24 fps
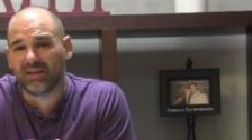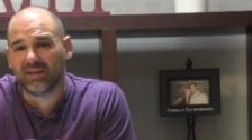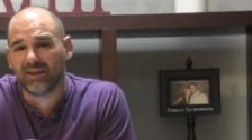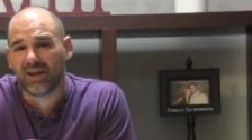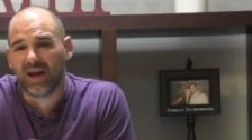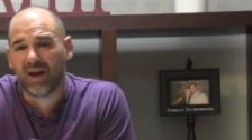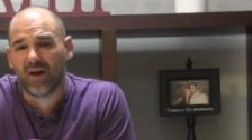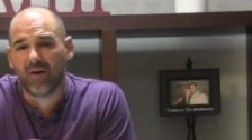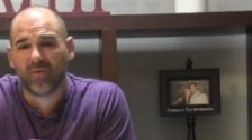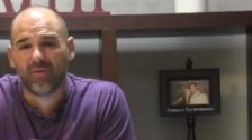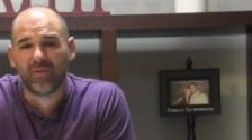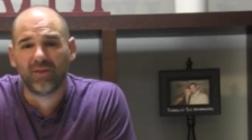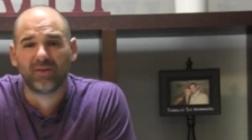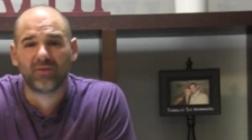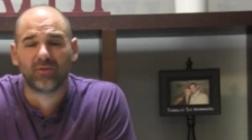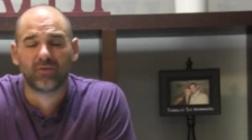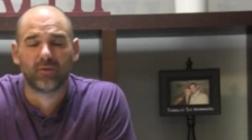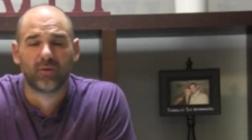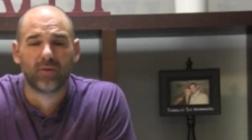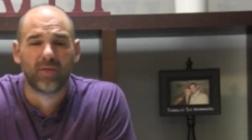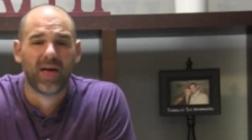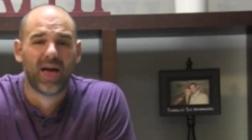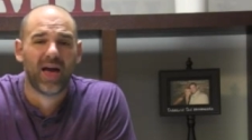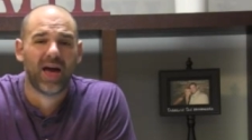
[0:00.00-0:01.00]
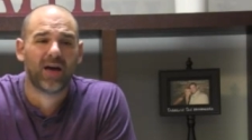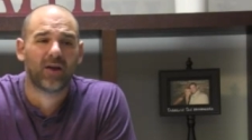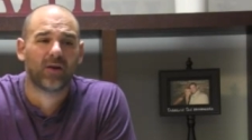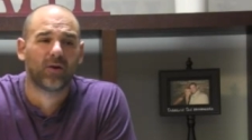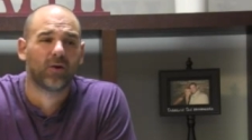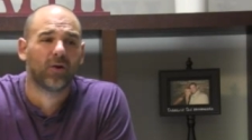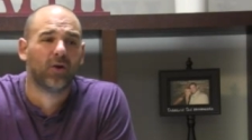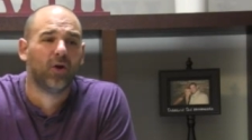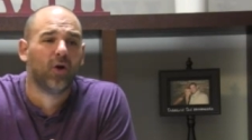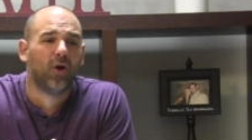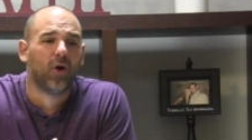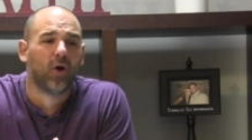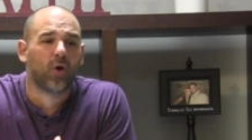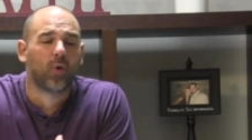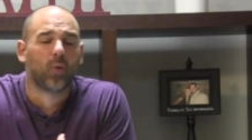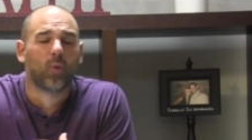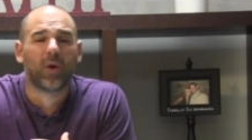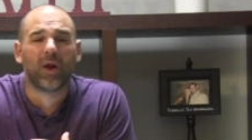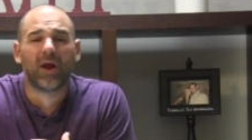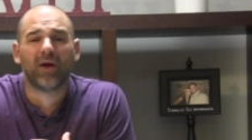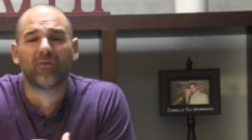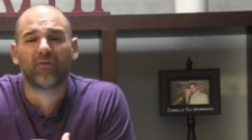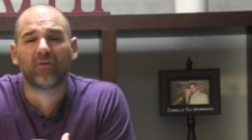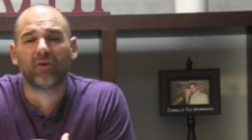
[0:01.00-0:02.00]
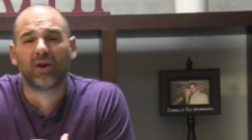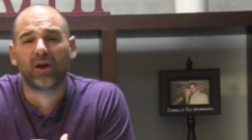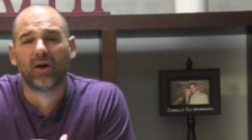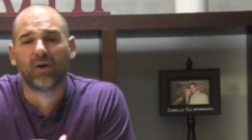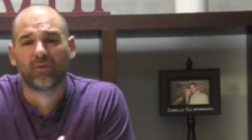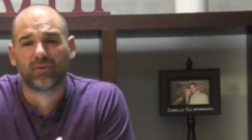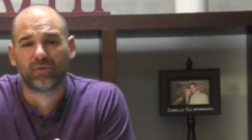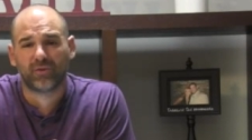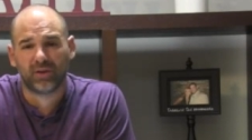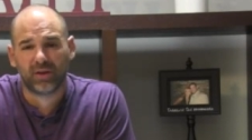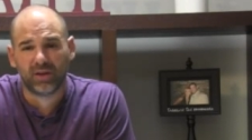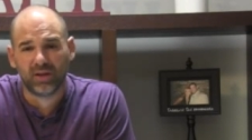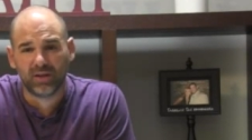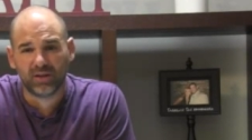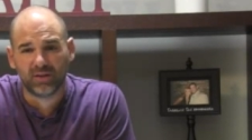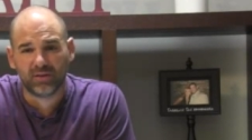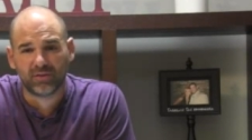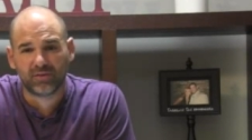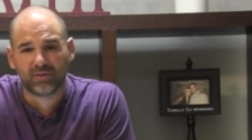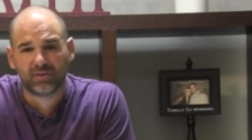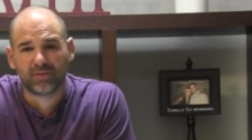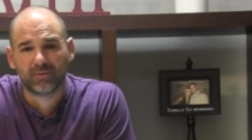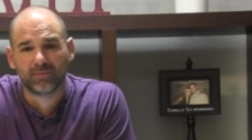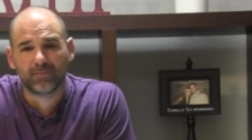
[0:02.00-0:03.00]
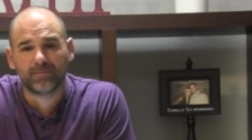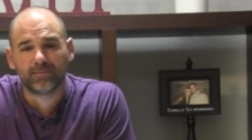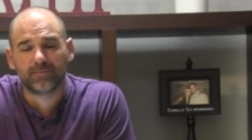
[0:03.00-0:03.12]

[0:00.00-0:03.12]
you down this or that or, or whatever else it is.